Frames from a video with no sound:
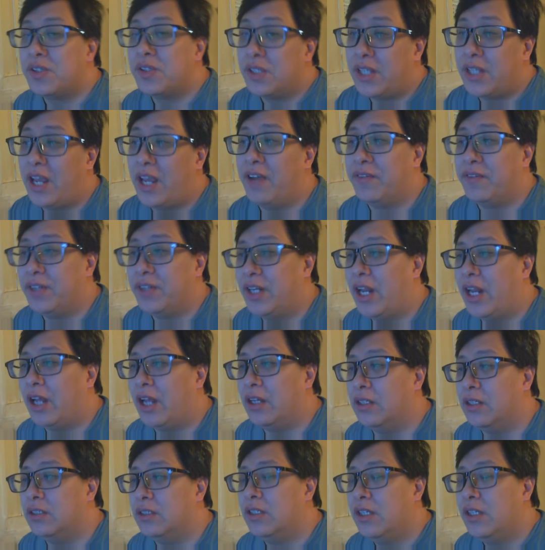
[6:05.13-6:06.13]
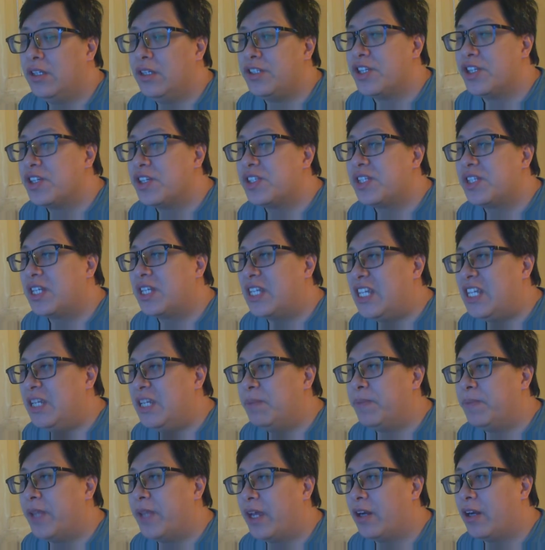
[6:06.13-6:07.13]
heaven and hell, just to
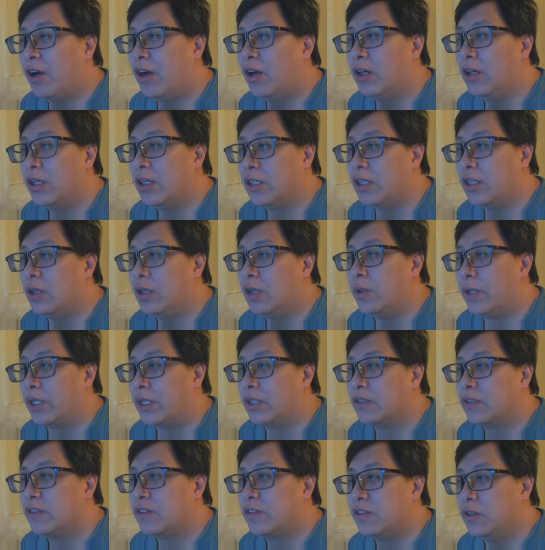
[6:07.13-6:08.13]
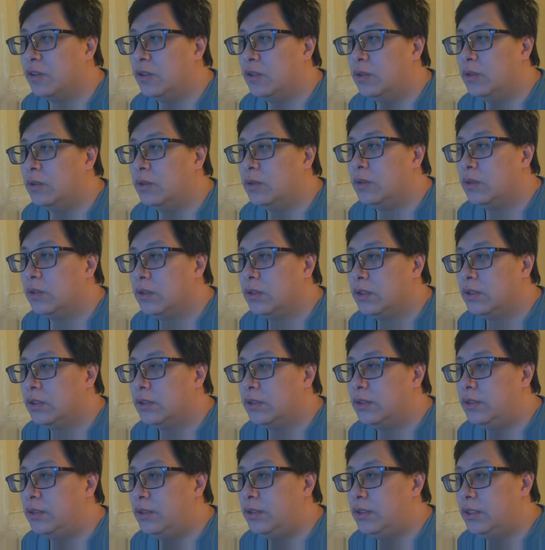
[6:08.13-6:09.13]
keep that aura going? So
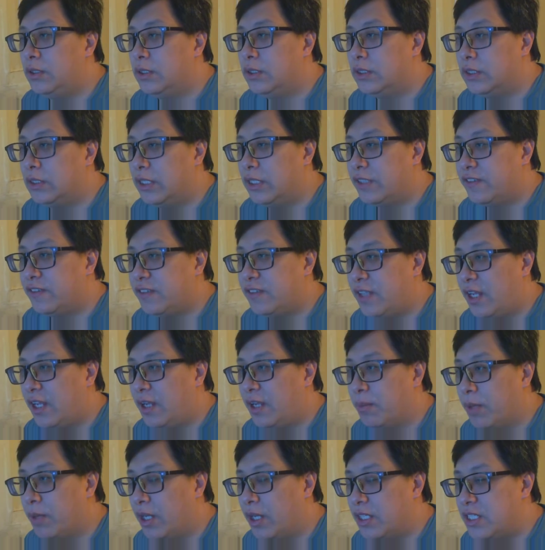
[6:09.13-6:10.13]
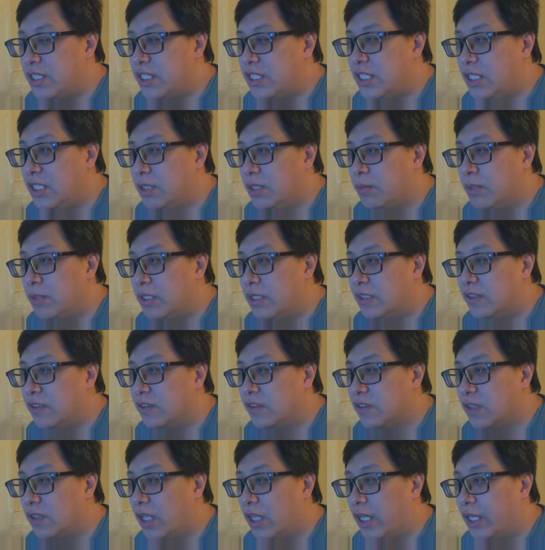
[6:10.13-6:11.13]
let's say my team
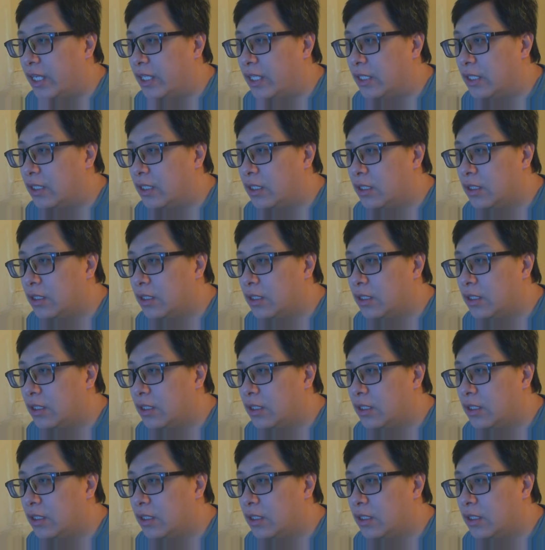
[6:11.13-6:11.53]
is like,